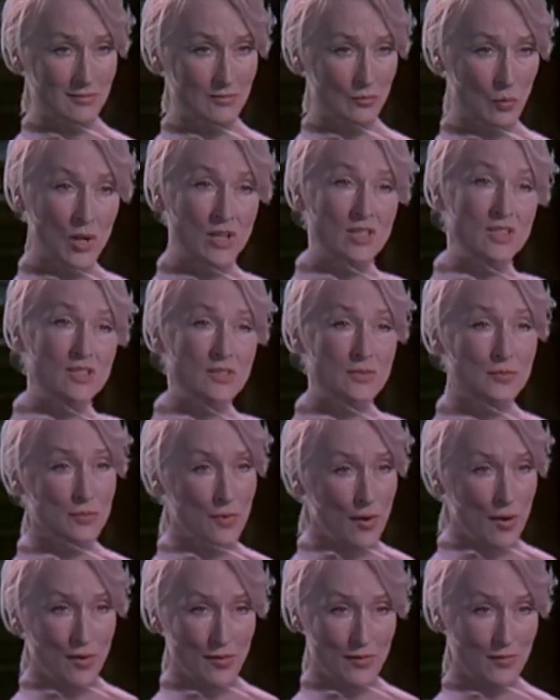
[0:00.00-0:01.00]
Her,
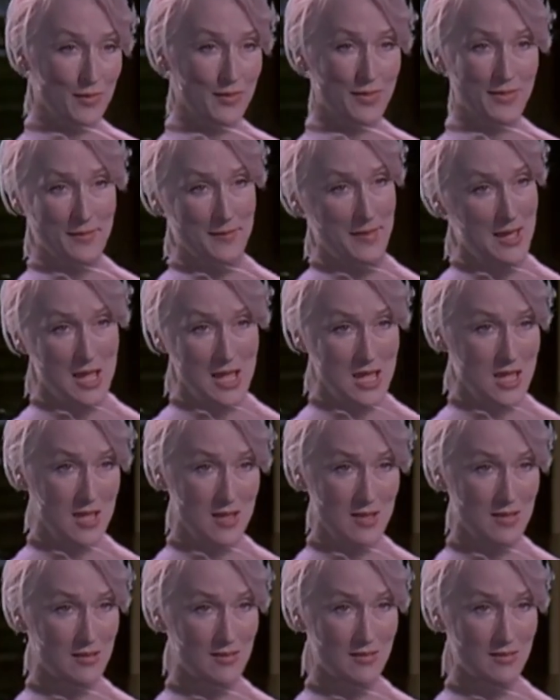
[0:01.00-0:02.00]
instead of relying on
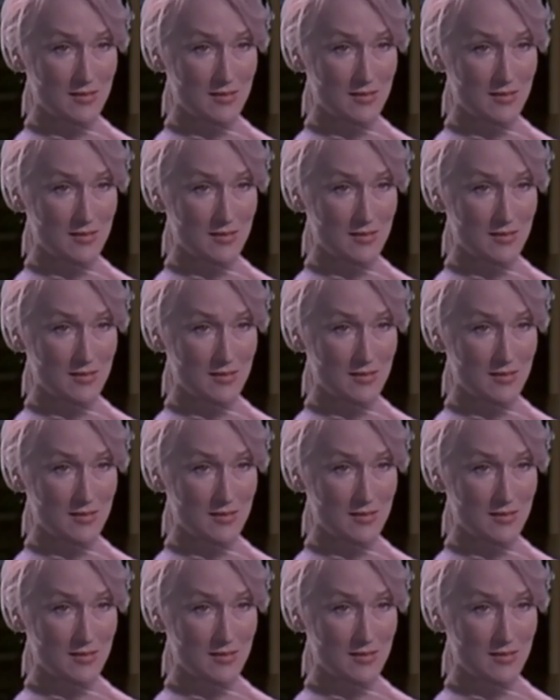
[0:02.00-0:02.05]
sketches